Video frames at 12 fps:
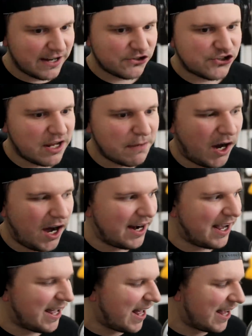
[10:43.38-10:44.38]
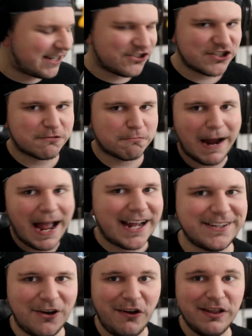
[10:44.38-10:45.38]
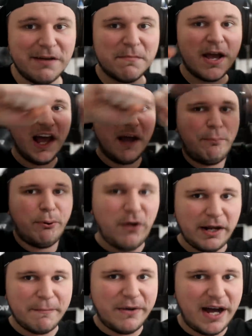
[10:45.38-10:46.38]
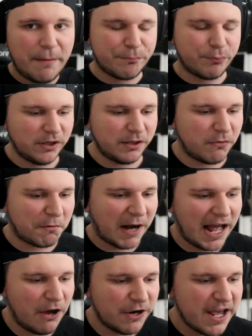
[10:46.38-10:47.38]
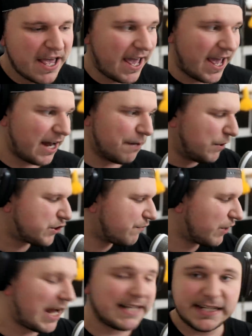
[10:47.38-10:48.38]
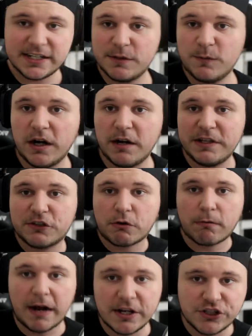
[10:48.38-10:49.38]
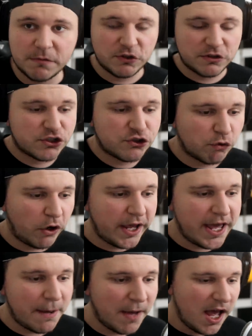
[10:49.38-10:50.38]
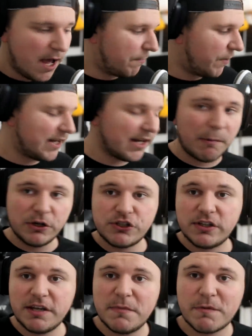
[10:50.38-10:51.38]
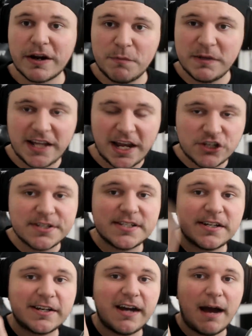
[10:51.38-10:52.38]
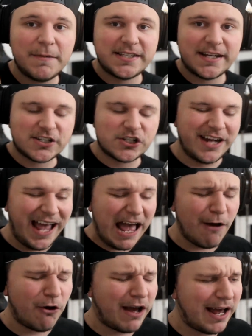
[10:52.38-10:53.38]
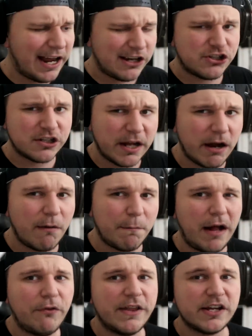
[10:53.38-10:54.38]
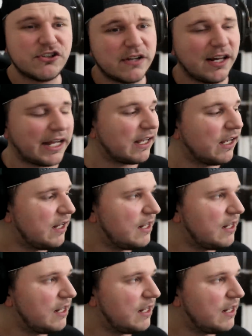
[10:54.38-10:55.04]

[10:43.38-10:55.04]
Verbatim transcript: in Gmod, I, I could just ragdoll him, pull him up, pull him around. And most of you guys actually wanted me to crush him, to destroy him, but I want you to give me recommendations in the comment section how I should go about that. Should I like